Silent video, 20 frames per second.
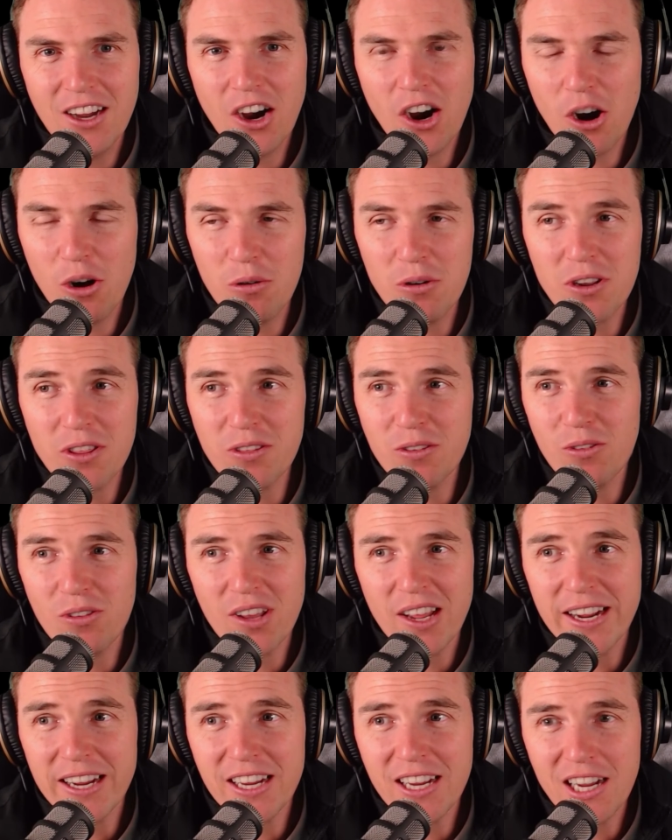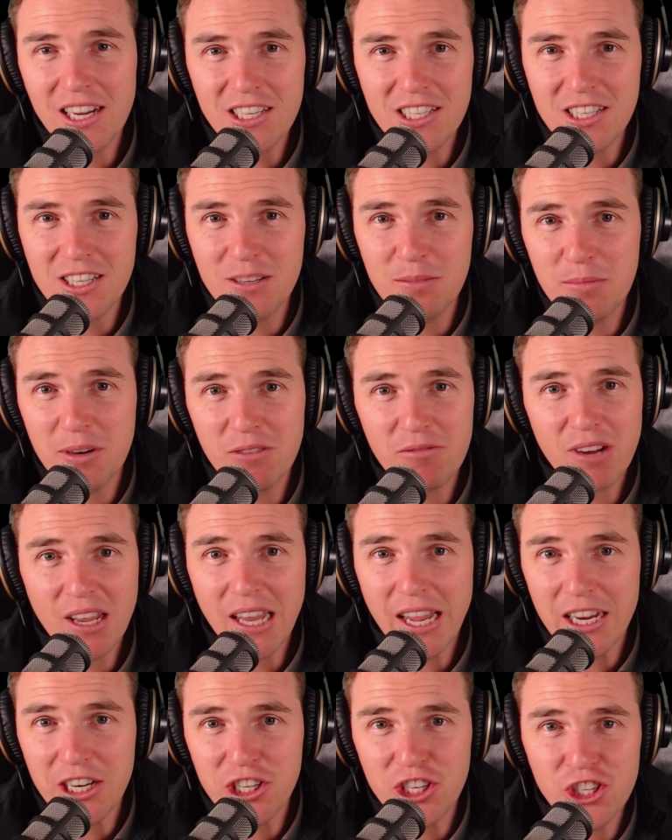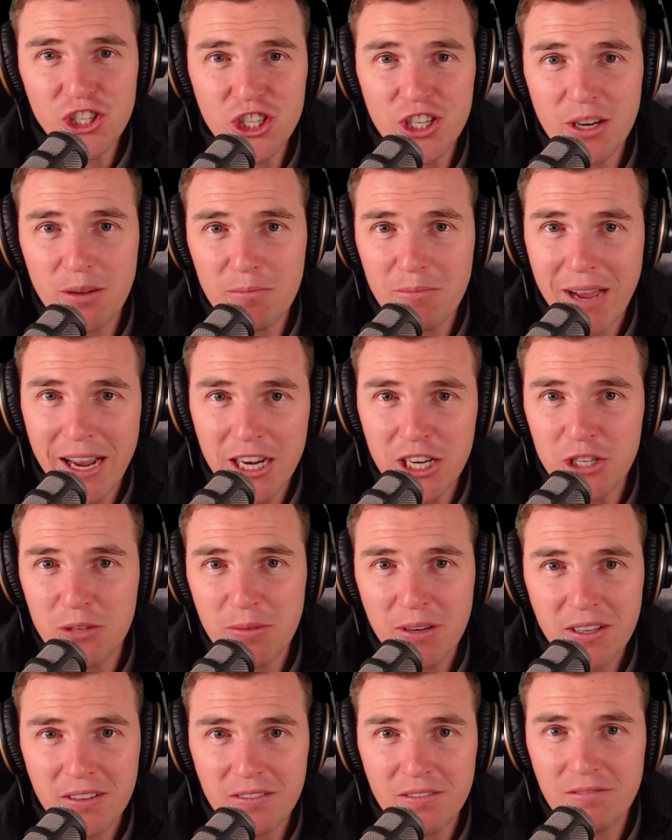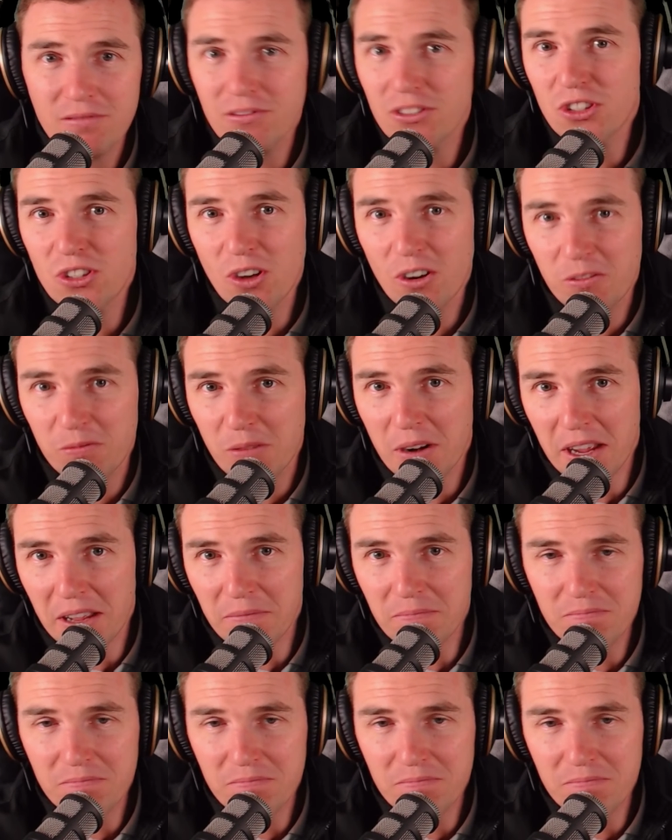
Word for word: I would have thought like customer relationship management software.